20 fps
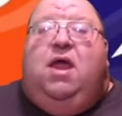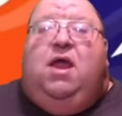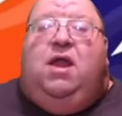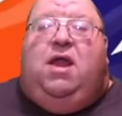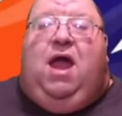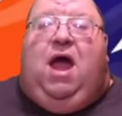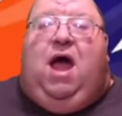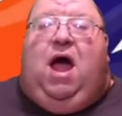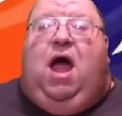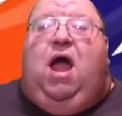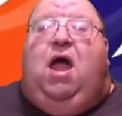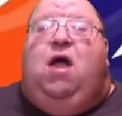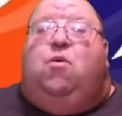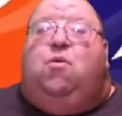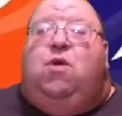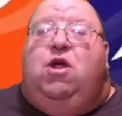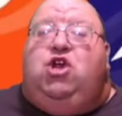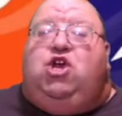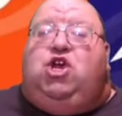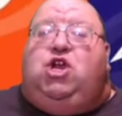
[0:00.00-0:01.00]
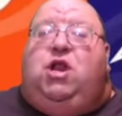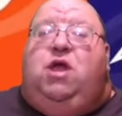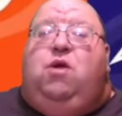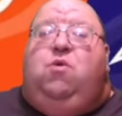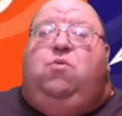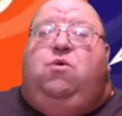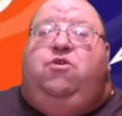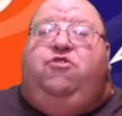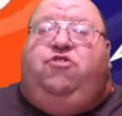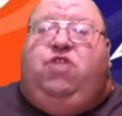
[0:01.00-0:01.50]
Now, I originally
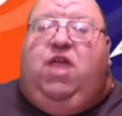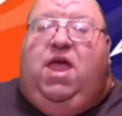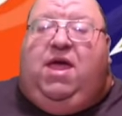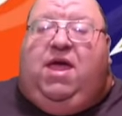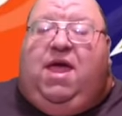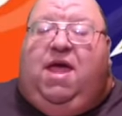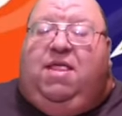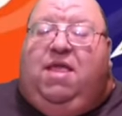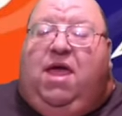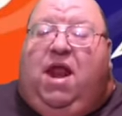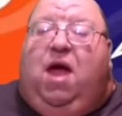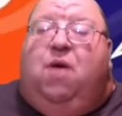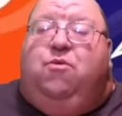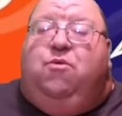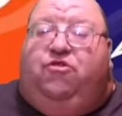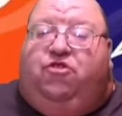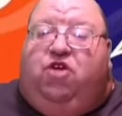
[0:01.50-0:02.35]
was thinking that I was